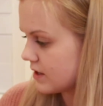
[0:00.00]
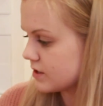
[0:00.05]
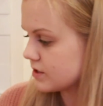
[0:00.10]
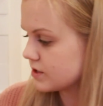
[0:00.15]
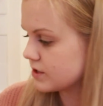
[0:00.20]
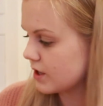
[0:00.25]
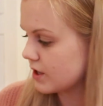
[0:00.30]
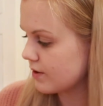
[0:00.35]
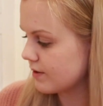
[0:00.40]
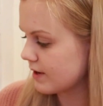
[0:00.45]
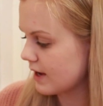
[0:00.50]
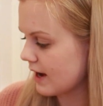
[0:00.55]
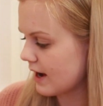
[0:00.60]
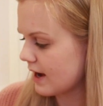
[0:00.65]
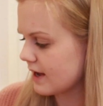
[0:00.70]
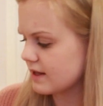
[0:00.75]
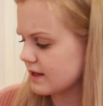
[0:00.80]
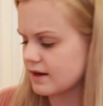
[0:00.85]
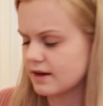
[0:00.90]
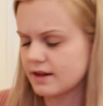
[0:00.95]
So yeah,
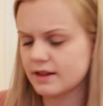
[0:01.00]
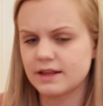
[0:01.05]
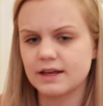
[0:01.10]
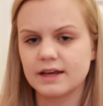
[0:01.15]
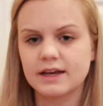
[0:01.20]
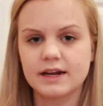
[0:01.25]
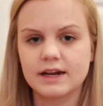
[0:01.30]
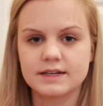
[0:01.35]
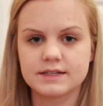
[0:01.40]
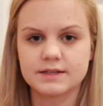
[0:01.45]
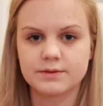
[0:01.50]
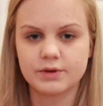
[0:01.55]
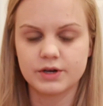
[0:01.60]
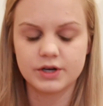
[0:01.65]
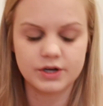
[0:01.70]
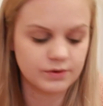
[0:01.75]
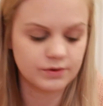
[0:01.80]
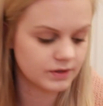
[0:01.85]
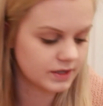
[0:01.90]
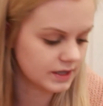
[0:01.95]
I think it has something to
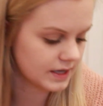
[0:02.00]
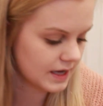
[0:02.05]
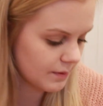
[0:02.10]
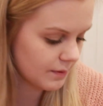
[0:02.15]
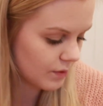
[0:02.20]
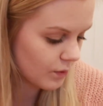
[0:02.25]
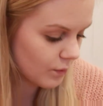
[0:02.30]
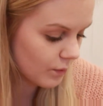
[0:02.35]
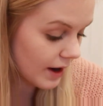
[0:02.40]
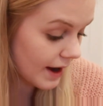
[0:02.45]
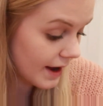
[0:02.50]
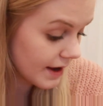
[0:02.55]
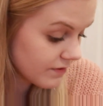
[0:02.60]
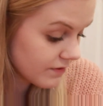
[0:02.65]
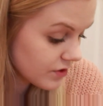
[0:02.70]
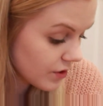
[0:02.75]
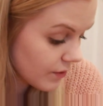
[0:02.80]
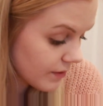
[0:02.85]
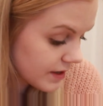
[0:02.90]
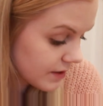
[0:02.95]
do with the camera. I have
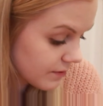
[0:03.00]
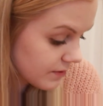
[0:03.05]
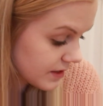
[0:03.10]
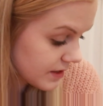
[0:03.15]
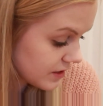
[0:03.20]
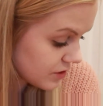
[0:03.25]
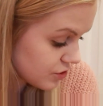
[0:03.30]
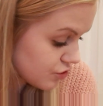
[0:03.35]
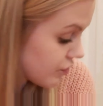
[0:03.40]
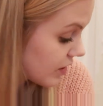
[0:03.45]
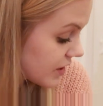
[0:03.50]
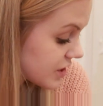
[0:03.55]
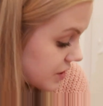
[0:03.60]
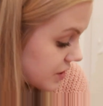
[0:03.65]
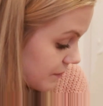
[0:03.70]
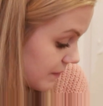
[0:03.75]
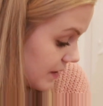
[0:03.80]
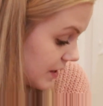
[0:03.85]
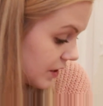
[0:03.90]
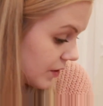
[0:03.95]
no idea where the
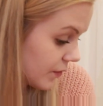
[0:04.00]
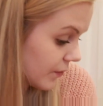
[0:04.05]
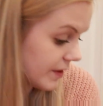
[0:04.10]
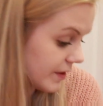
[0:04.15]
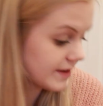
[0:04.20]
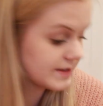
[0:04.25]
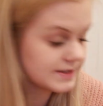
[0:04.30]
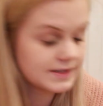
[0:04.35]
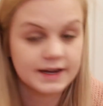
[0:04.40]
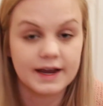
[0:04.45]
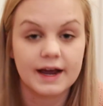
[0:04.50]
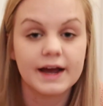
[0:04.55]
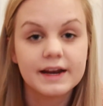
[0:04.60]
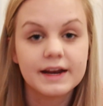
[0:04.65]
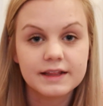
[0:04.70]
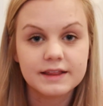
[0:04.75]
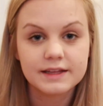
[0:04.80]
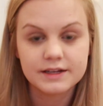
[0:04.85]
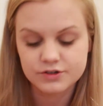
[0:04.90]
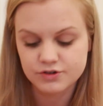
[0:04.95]
instruction manual is. Like, I
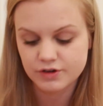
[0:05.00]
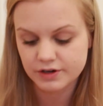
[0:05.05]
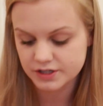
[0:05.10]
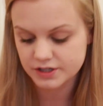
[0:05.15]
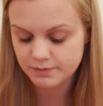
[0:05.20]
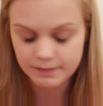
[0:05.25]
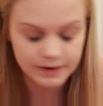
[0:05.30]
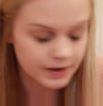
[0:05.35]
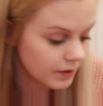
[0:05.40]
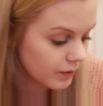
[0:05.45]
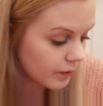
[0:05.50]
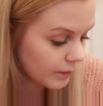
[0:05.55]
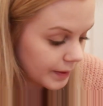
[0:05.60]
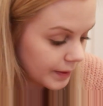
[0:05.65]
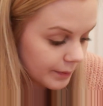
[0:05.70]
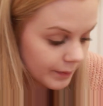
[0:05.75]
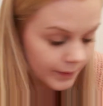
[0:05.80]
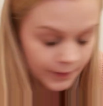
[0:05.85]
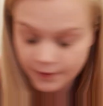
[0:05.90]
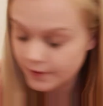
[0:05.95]
need the instruction manual,
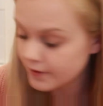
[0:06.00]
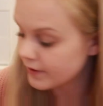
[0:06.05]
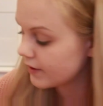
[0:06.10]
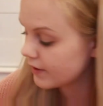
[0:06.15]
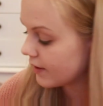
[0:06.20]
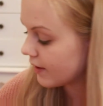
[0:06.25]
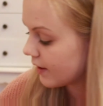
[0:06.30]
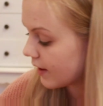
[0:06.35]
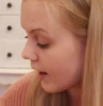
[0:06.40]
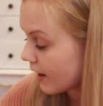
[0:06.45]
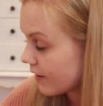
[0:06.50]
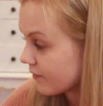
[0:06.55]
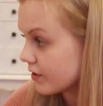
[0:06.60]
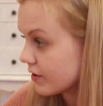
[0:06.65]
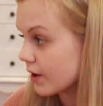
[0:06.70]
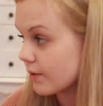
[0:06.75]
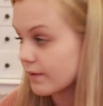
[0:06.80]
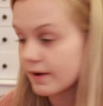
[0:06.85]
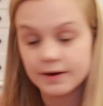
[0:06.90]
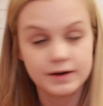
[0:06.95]
people. I have
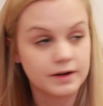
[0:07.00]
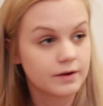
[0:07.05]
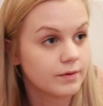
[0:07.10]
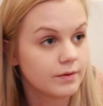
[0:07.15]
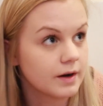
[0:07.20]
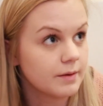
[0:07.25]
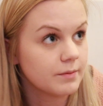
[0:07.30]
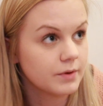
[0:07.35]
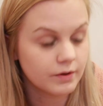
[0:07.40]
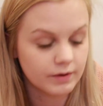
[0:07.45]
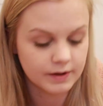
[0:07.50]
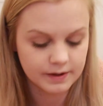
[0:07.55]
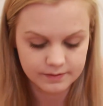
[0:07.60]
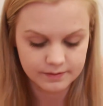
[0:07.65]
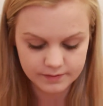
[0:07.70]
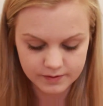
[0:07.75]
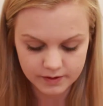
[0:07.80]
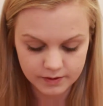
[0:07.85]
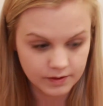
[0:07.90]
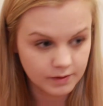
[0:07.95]
no idea what I'm doing.
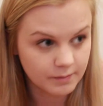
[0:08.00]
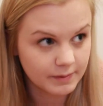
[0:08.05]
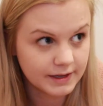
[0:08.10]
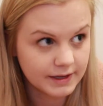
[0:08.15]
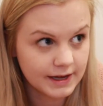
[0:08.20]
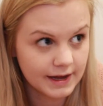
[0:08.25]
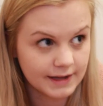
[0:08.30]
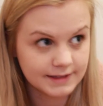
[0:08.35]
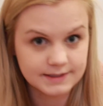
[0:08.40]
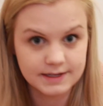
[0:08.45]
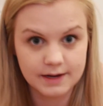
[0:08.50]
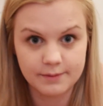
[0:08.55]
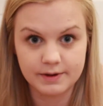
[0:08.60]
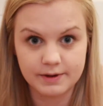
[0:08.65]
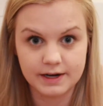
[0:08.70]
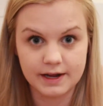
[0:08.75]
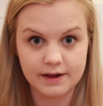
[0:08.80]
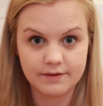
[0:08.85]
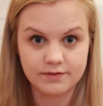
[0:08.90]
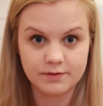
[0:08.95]
Oh, my cat's coming
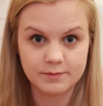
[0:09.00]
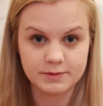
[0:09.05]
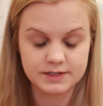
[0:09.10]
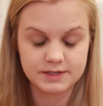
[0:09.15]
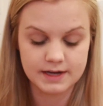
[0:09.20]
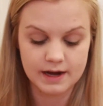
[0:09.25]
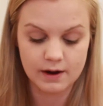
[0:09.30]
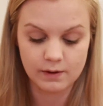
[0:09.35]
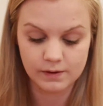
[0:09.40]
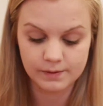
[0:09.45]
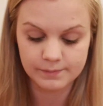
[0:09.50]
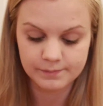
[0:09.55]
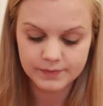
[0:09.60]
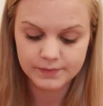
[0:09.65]
down from his tower.